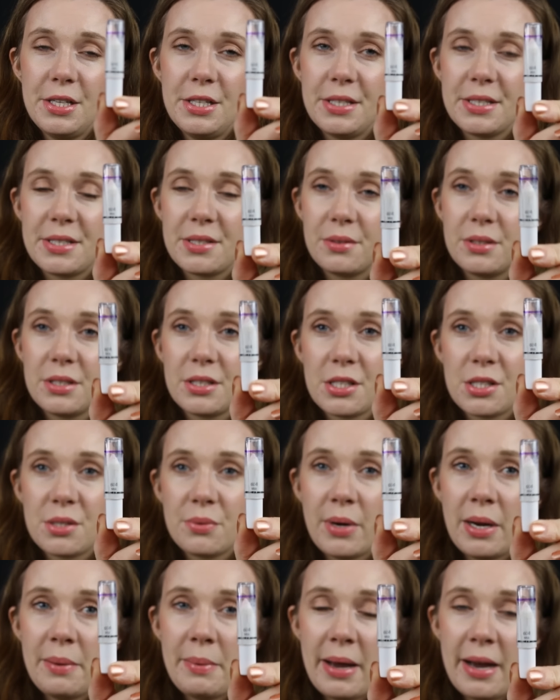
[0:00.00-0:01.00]
So this is
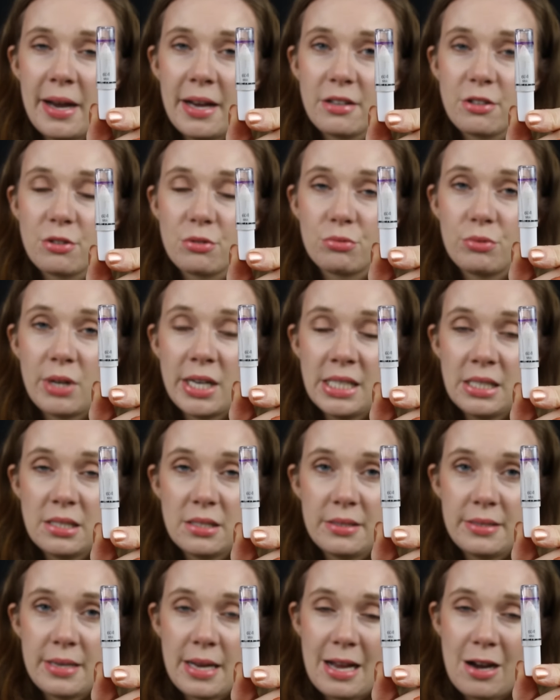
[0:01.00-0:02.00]
where I'm at right
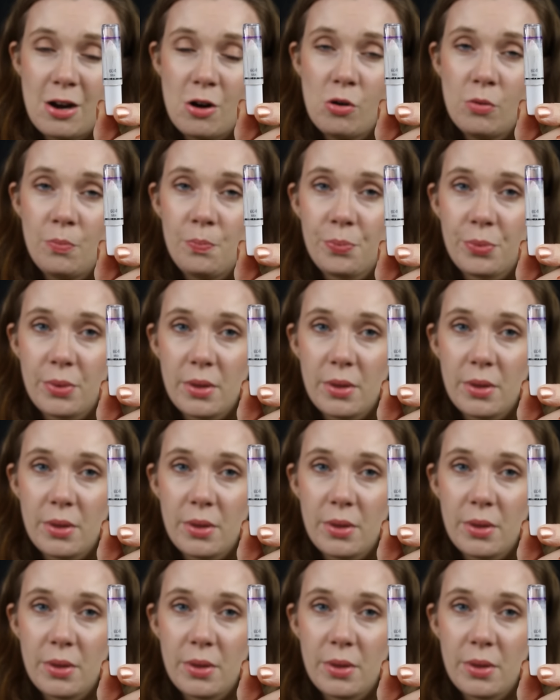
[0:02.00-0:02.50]
now